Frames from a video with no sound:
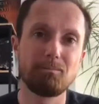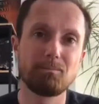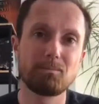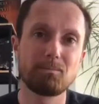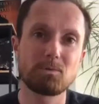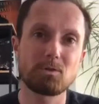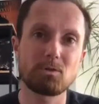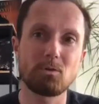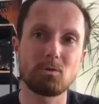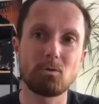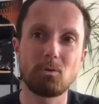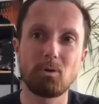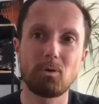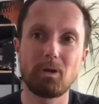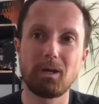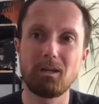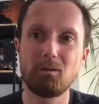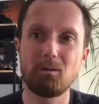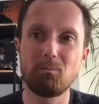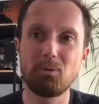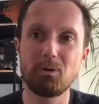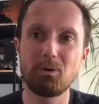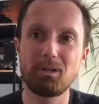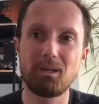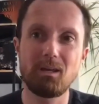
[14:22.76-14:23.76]
So
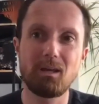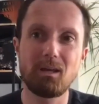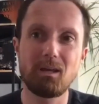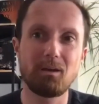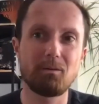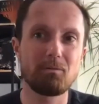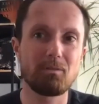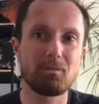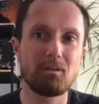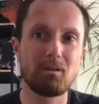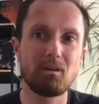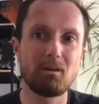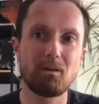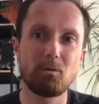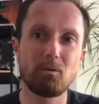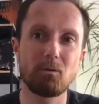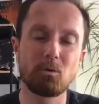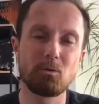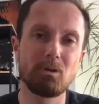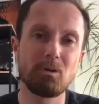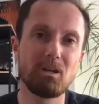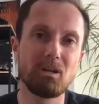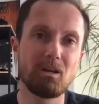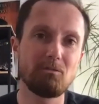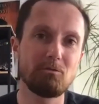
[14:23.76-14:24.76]
anybody out there who
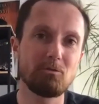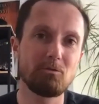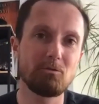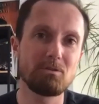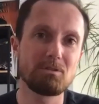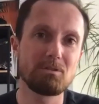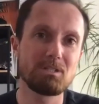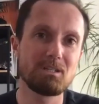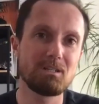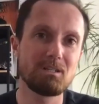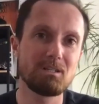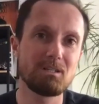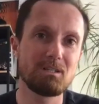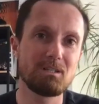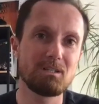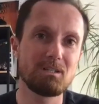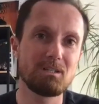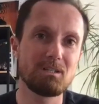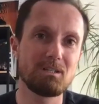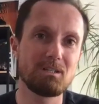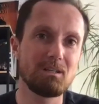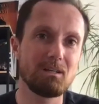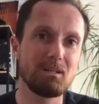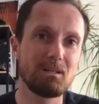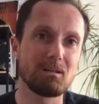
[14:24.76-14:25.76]
never did it,
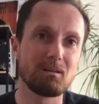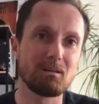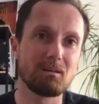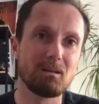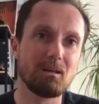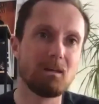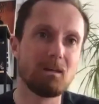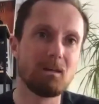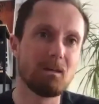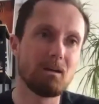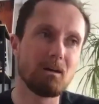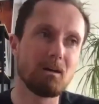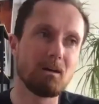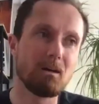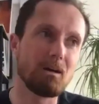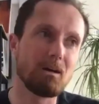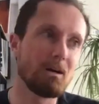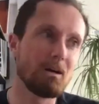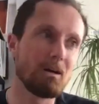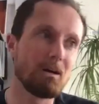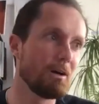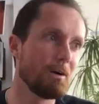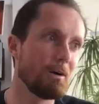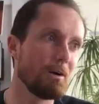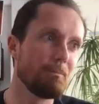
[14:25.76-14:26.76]

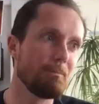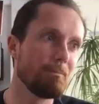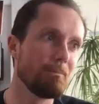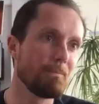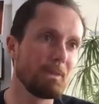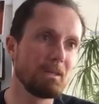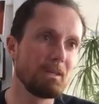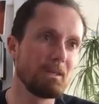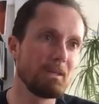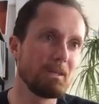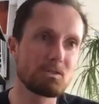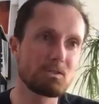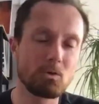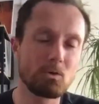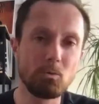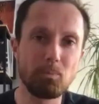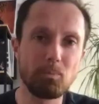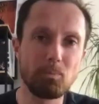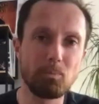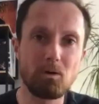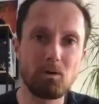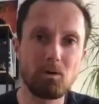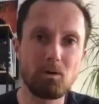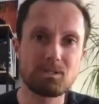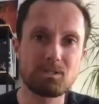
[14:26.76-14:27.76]
it's coupons,
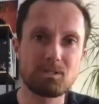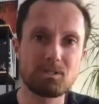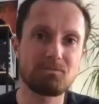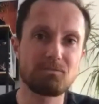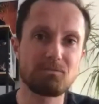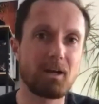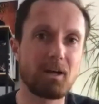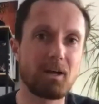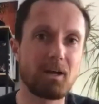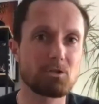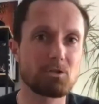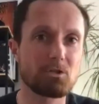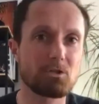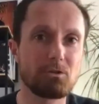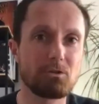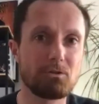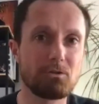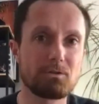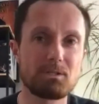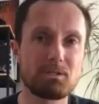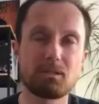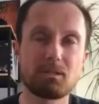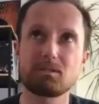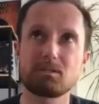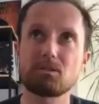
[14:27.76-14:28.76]
it's vouchers,
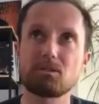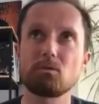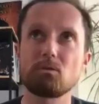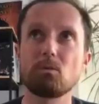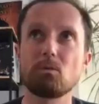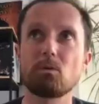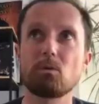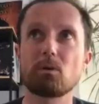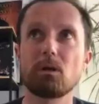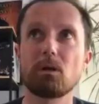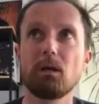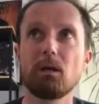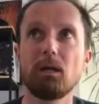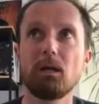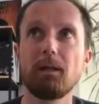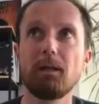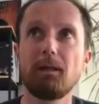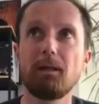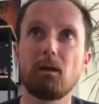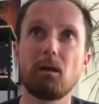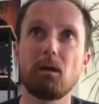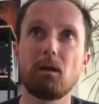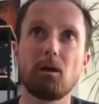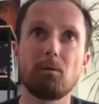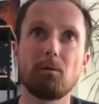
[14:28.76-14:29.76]
it's your
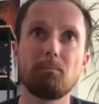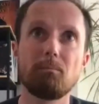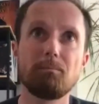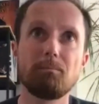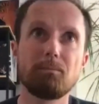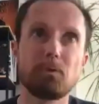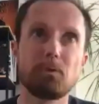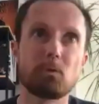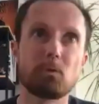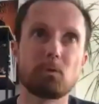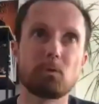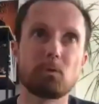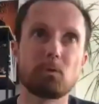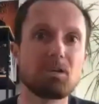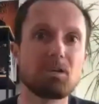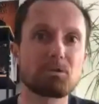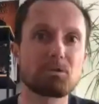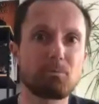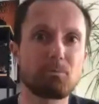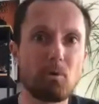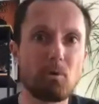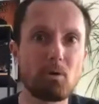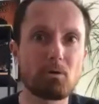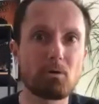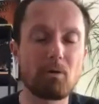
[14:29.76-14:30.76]
race
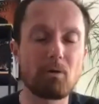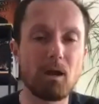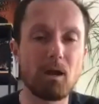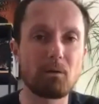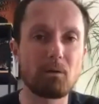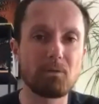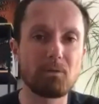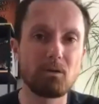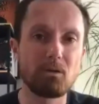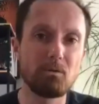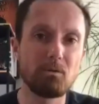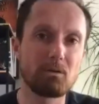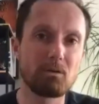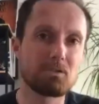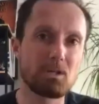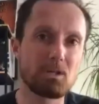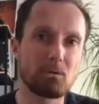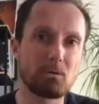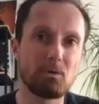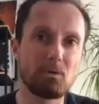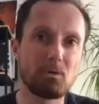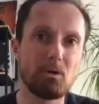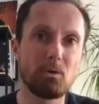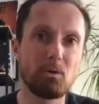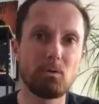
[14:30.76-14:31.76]
program that you can
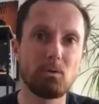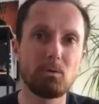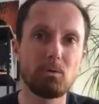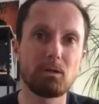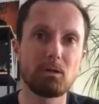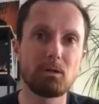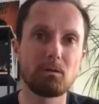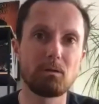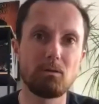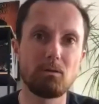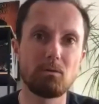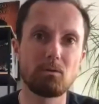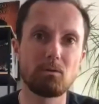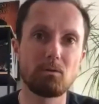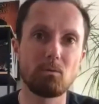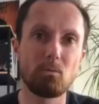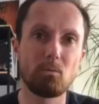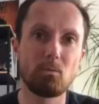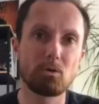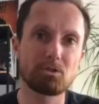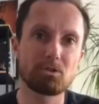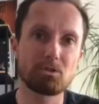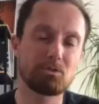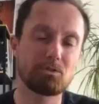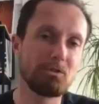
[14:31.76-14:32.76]
download and
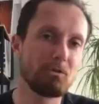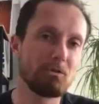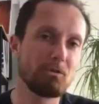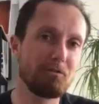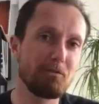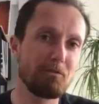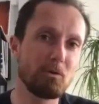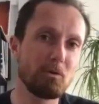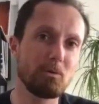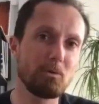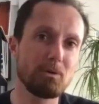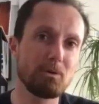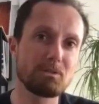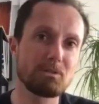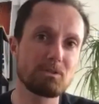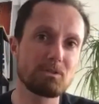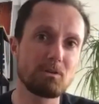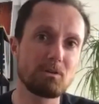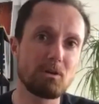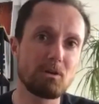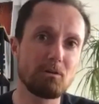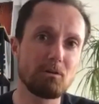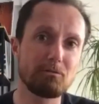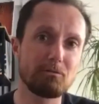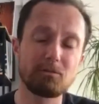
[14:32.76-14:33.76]
watch on your phone and
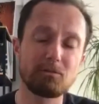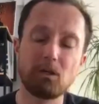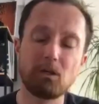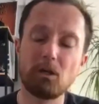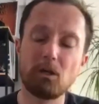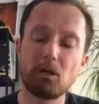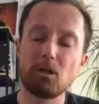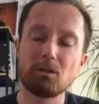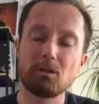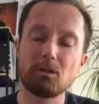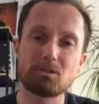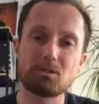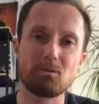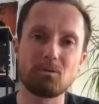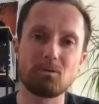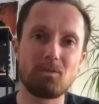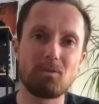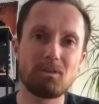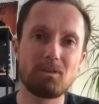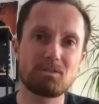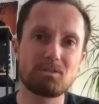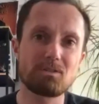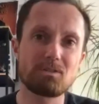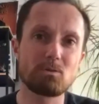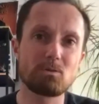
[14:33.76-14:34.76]
stuff. So
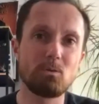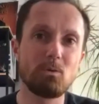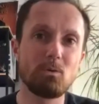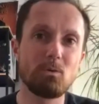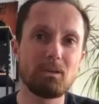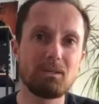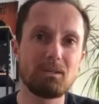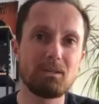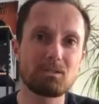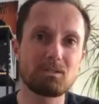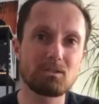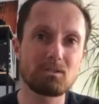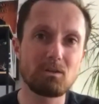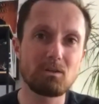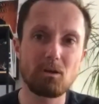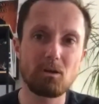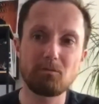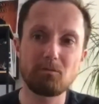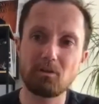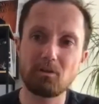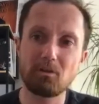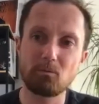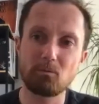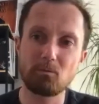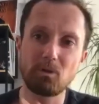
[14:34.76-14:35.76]
this is all these stuff
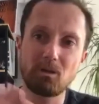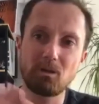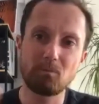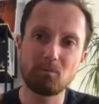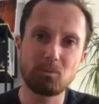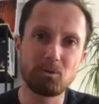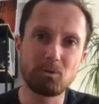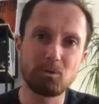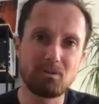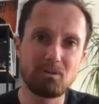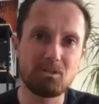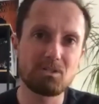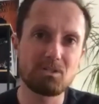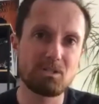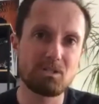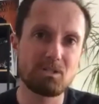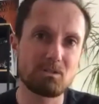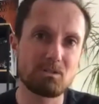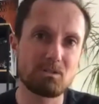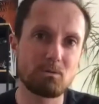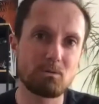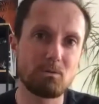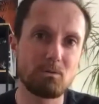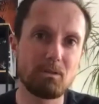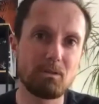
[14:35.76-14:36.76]
that we can put
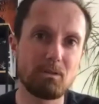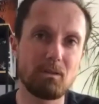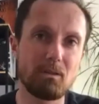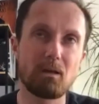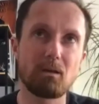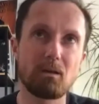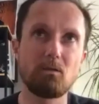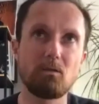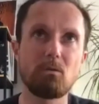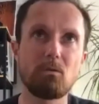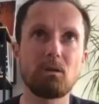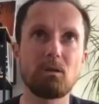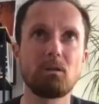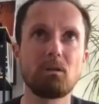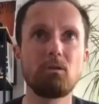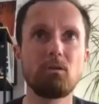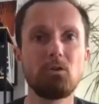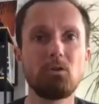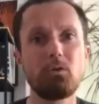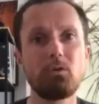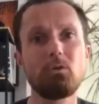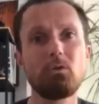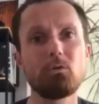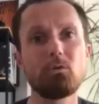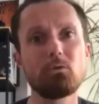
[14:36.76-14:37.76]
digital and that you can
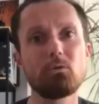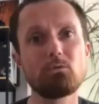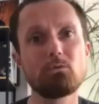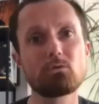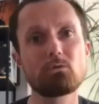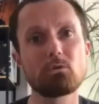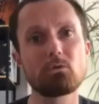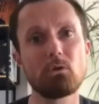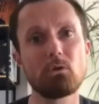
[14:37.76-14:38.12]
use